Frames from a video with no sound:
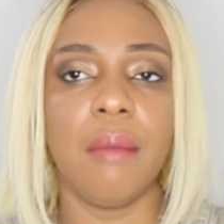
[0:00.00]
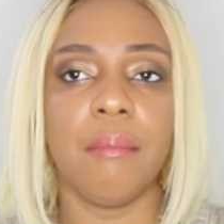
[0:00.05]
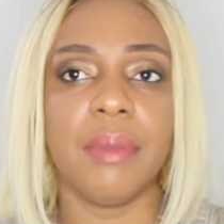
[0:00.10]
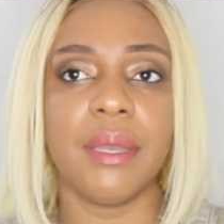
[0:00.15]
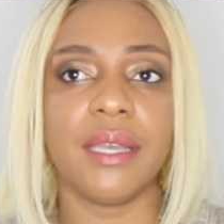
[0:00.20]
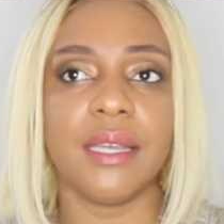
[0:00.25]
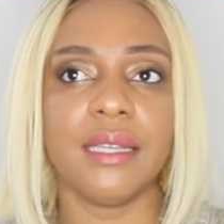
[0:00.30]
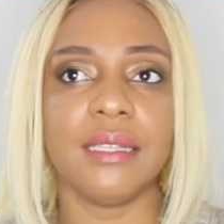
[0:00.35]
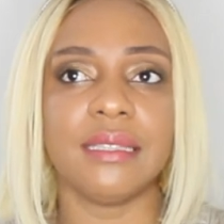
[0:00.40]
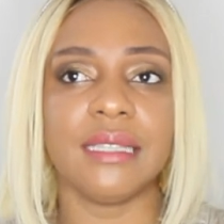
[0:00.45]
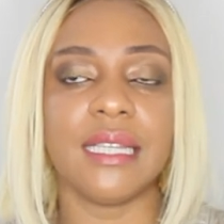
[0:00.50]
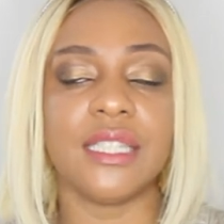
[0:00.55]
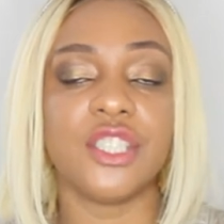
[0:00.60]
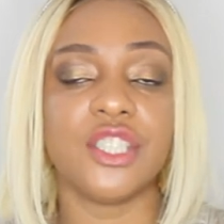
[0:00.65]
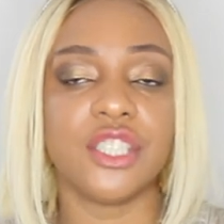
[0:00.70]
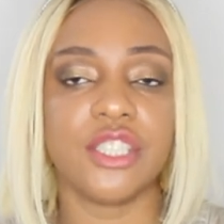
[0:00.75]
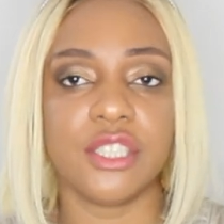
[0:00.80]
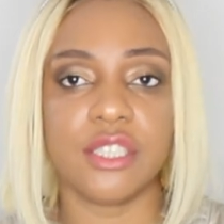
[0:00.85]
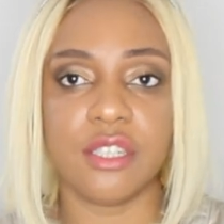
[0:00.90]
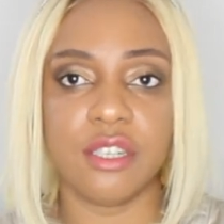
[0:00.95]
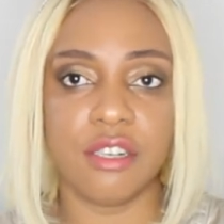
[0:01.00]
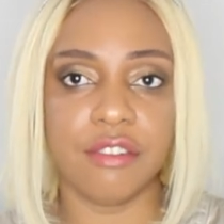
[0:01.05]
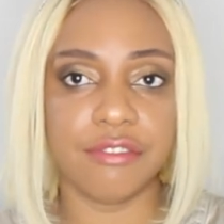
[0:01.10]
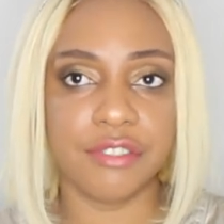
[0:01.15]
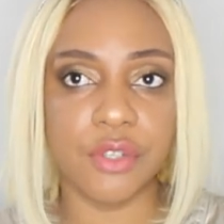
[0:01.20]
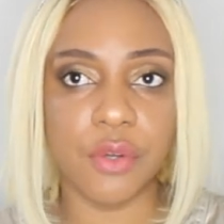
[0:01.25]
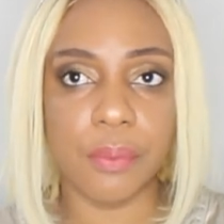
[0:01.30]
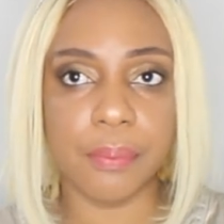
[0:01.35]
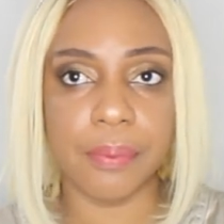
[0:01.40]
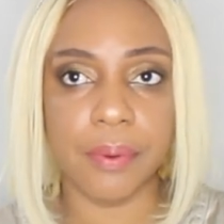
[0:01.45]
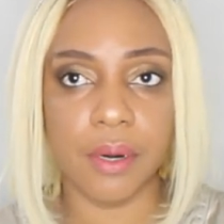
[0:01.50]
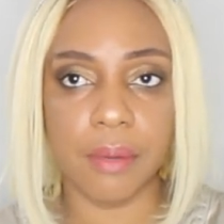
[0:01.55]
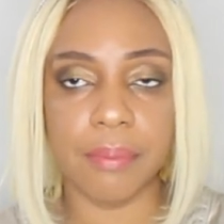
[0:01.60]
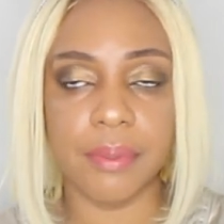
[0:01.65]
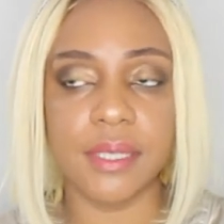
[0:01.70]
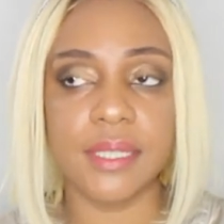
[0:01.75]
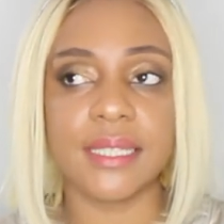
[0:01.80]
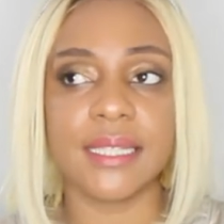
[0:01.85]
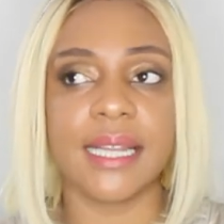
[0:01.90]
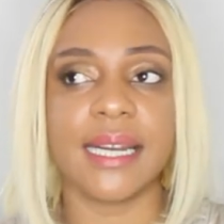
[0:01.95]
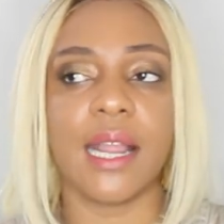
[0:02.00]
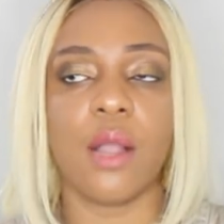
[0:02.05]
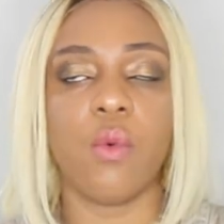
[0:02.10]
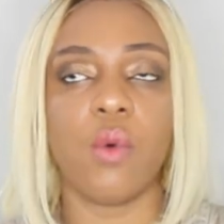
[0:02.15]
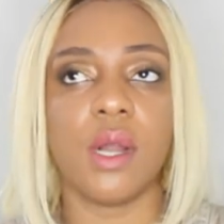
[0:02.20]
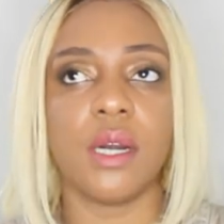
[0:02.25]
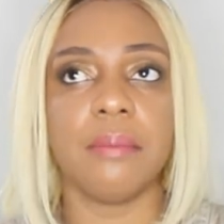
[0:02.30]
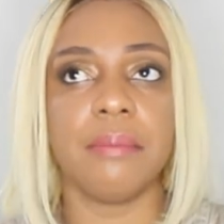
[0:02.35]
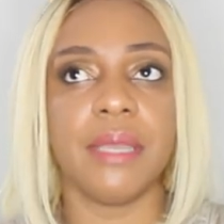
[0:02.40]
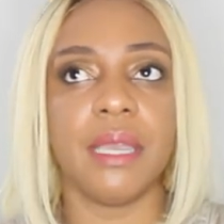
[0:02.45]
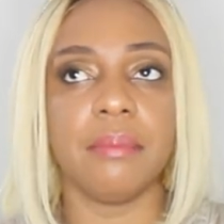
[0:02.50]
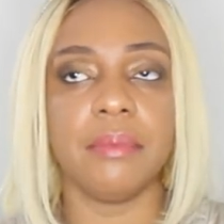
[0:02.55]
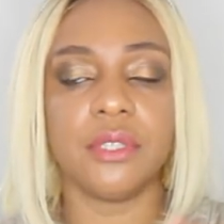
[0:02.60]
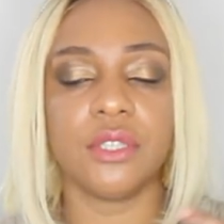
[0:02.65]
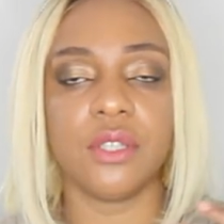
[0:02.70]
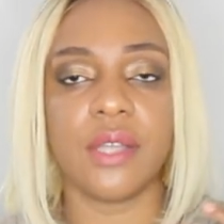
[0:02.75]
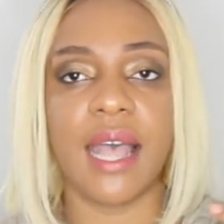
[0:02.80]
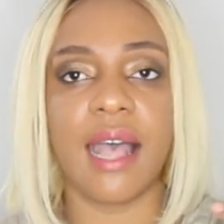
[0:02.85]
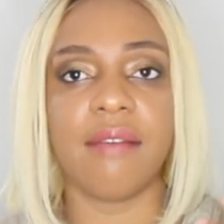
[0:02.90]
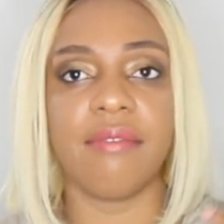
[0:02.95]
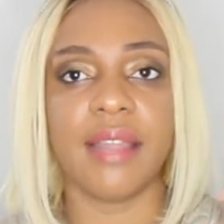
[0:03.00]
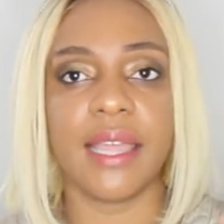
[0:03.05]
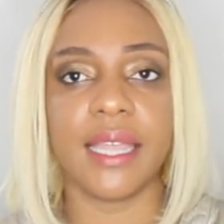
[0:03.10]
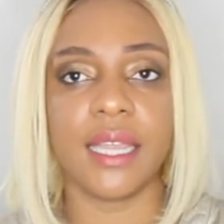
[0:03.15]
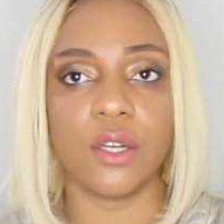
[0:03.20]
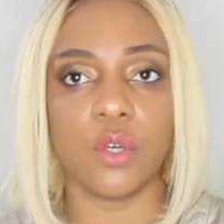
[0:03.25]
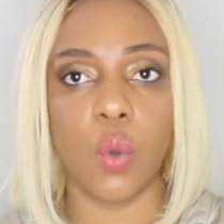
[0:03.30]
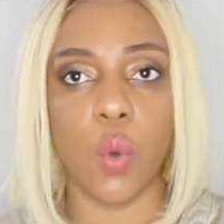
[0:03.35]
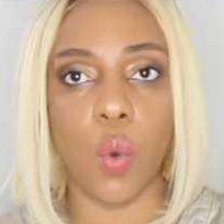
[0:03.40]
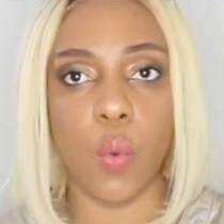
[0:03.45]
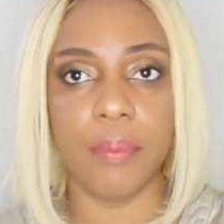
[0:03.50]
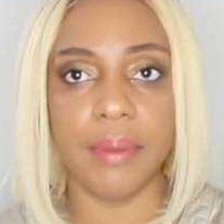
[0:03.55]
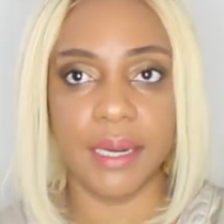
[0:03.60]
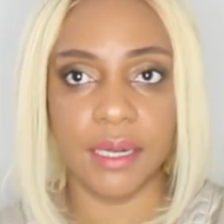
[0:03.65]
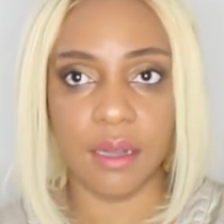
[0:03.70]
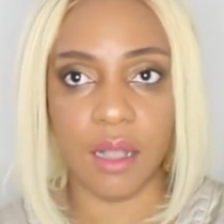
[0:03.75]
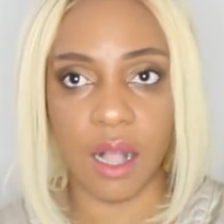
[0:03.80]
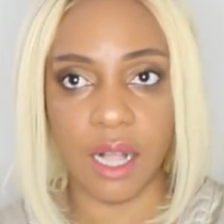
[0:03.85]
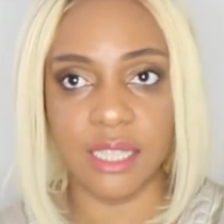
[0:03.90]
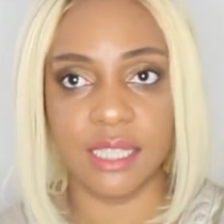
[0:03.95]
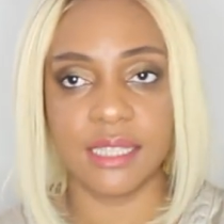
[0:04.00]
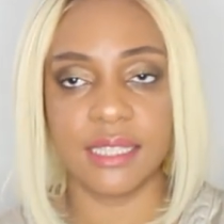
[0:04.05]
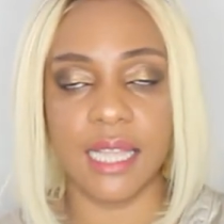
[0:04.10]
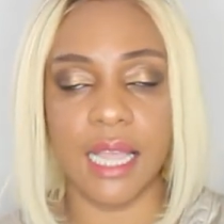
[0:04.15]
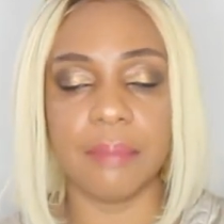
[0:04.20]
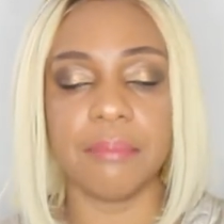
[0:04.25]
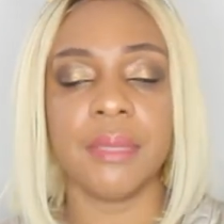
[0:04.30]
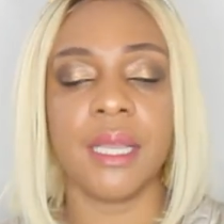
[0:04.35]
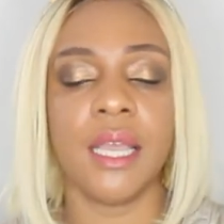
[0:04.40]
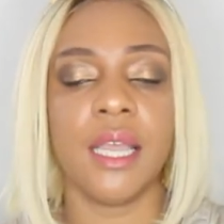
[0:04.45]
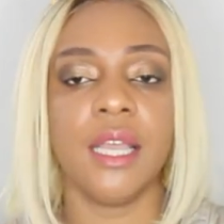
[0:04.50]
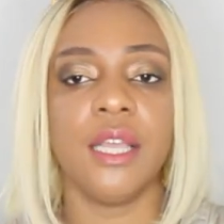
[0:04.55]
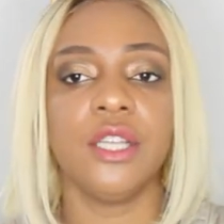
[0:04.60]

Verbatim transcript: because it served no purpose and I want to be able to have like an open concept.